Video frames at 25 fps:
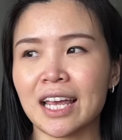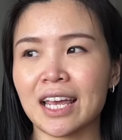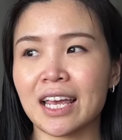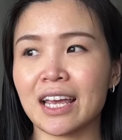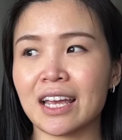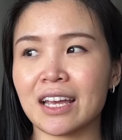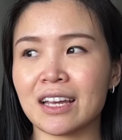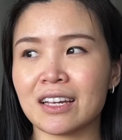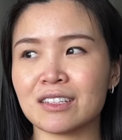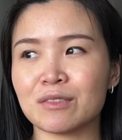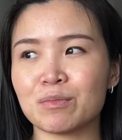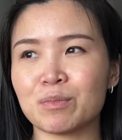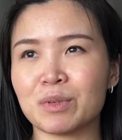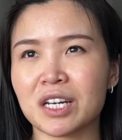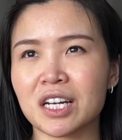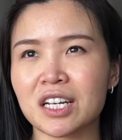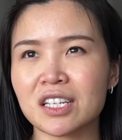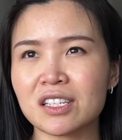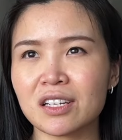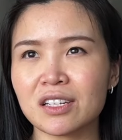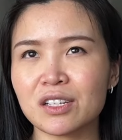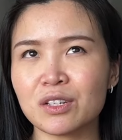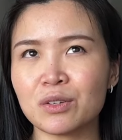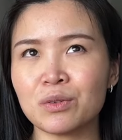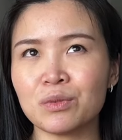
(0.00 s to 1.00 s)
and because
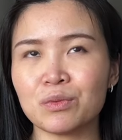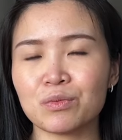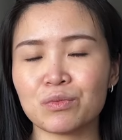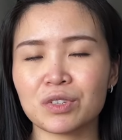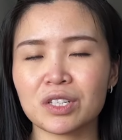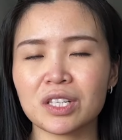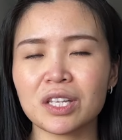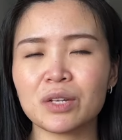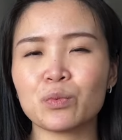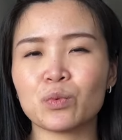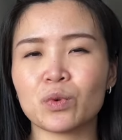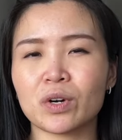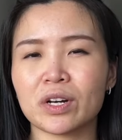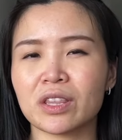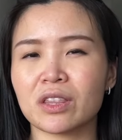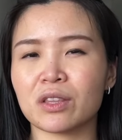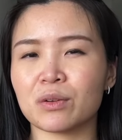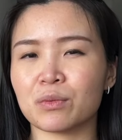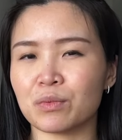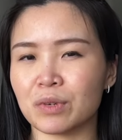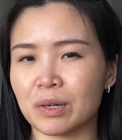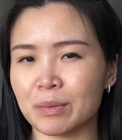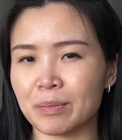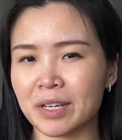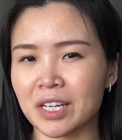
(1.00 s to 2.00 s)
I don't really want the
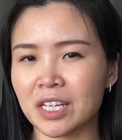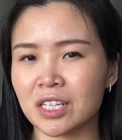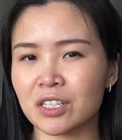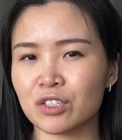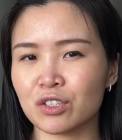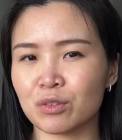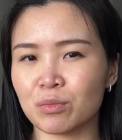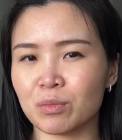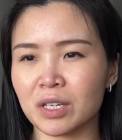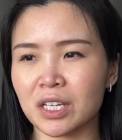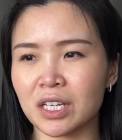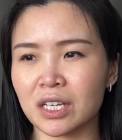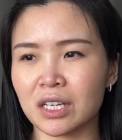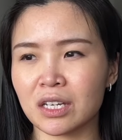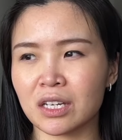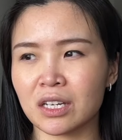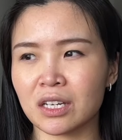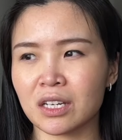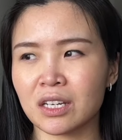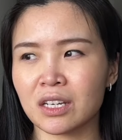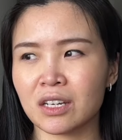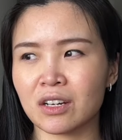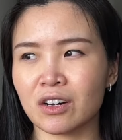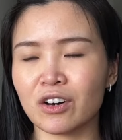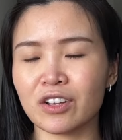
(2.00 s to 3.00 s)
ribbing to be
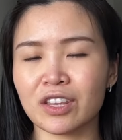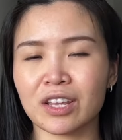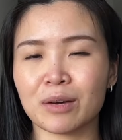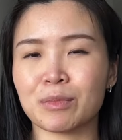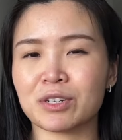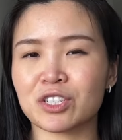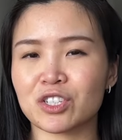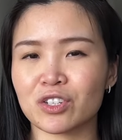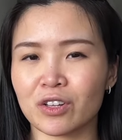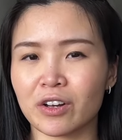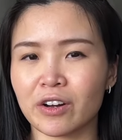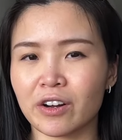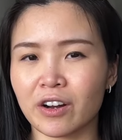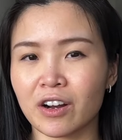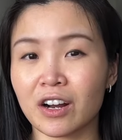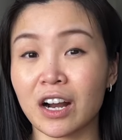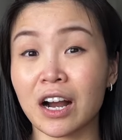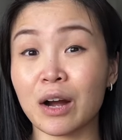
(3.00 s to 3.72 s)
all that much longer,